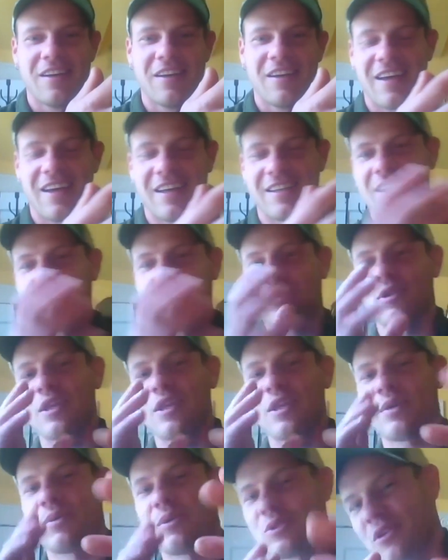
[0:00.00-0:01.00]
and the other
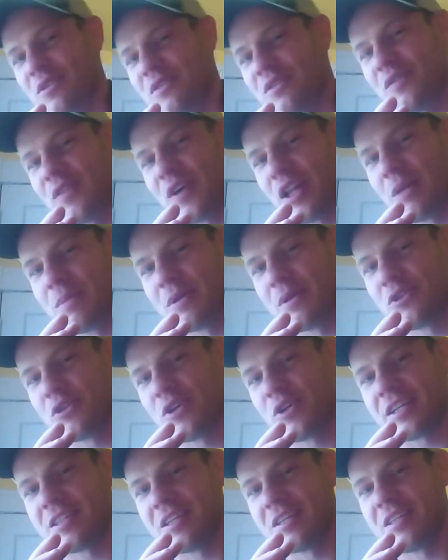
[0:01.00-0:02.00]
thing will sort of develop a
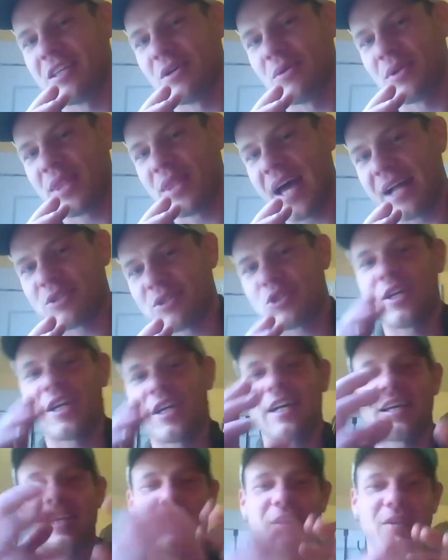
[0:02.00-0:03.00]
trick to deal with that
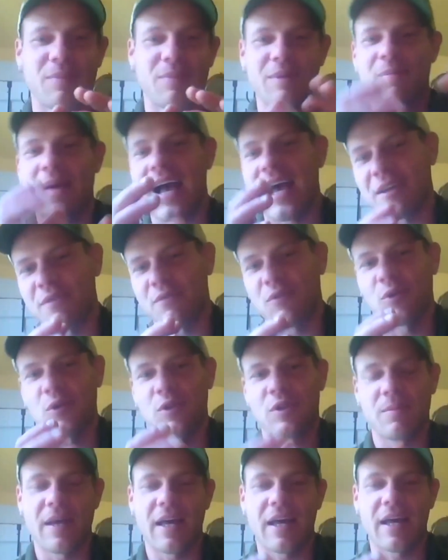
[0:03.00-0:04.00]
trick, and it'll be back and forth
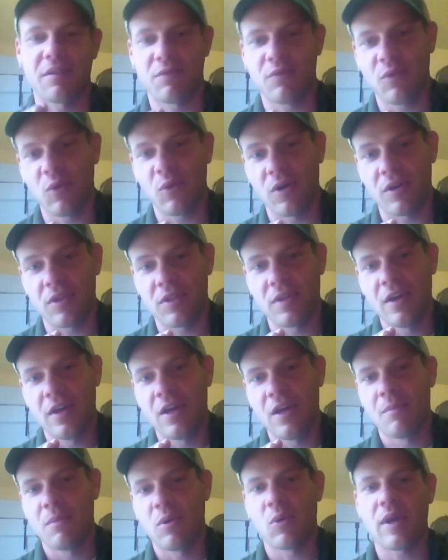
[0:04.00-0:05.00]
and back and forth.
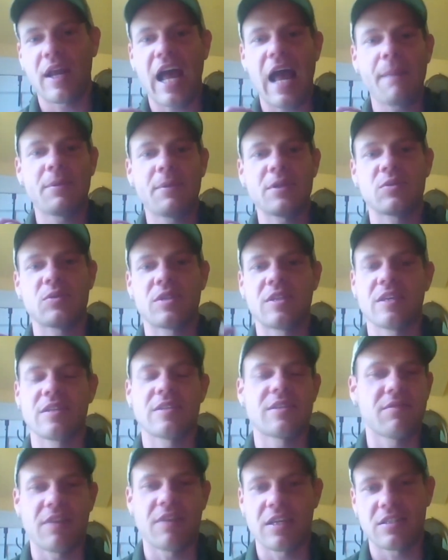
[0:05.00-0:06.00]
But what happens with these
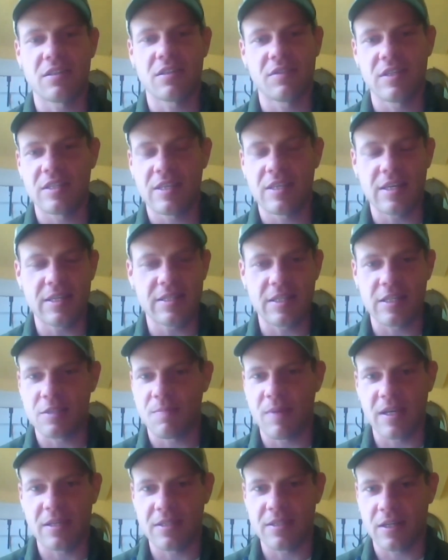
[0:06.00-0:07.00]
invasive diseases
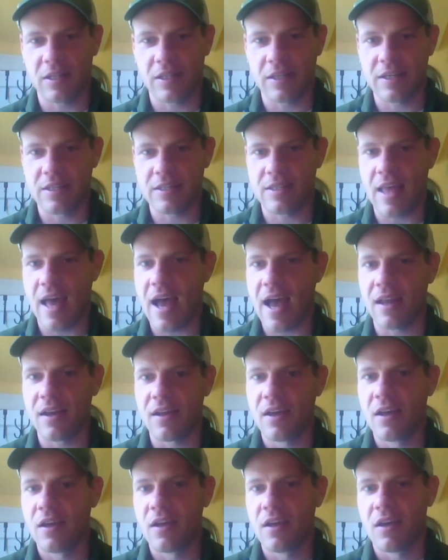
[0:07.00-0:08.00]
basically is that
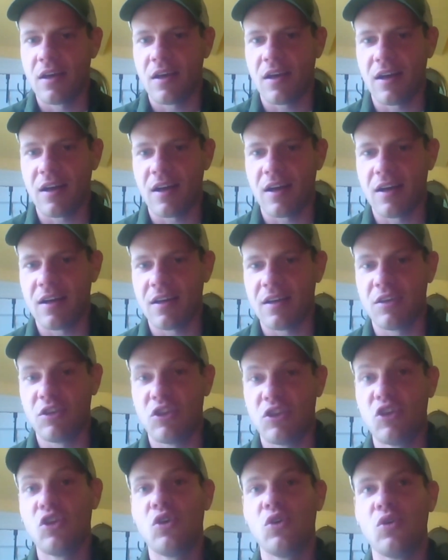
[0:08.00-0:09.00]

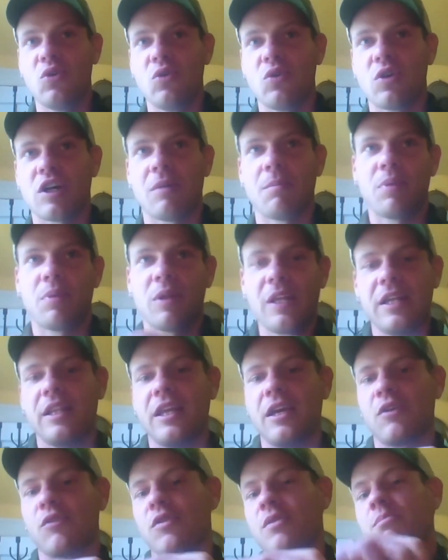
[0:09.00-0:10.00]
you
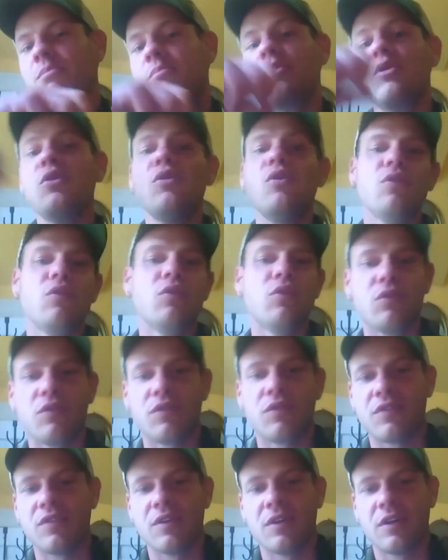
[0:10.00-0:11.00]
completely
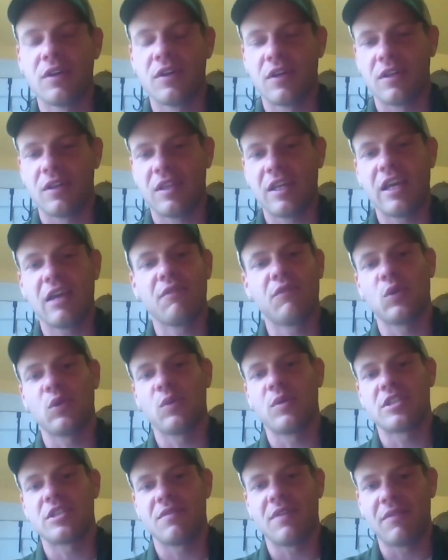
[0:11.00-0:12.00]
remove the
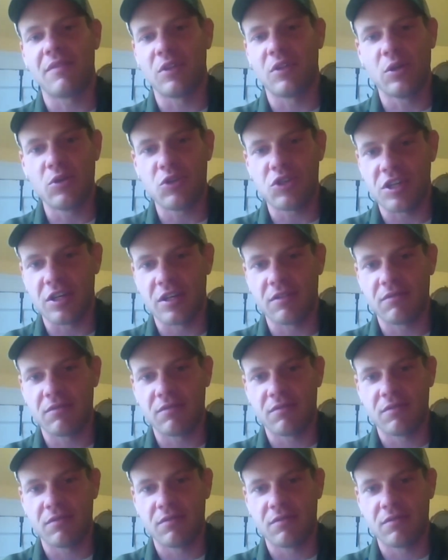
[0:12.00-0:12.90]
influence of evolution